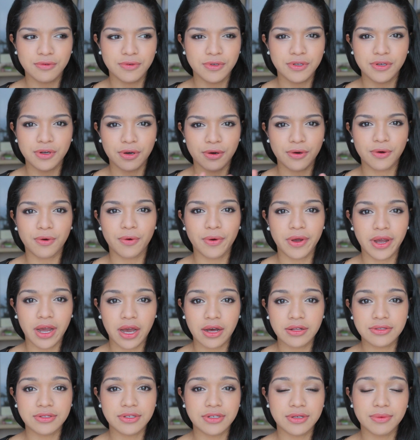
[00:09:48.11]
you know, going
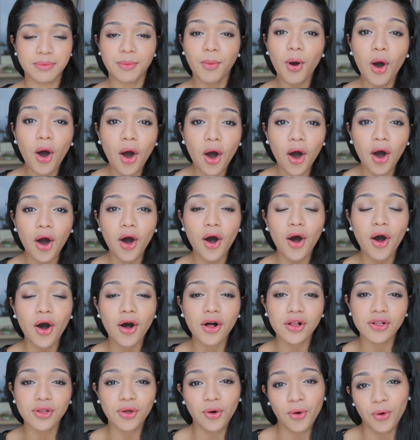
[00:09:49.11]
out to the
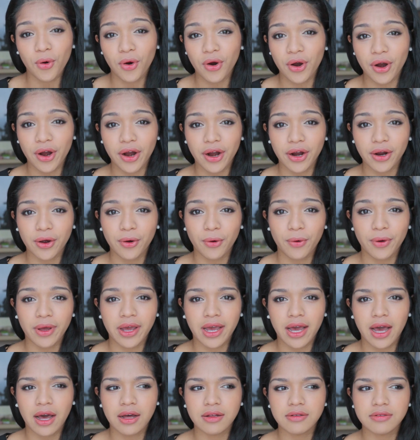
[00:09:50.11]
mall or
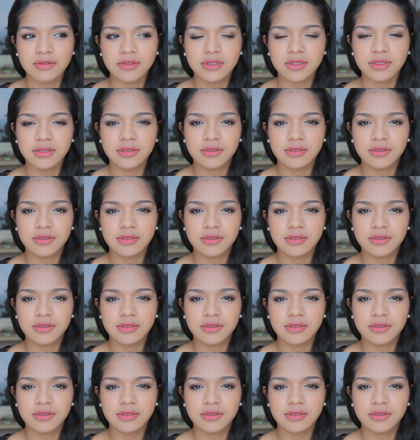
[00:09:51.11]
going out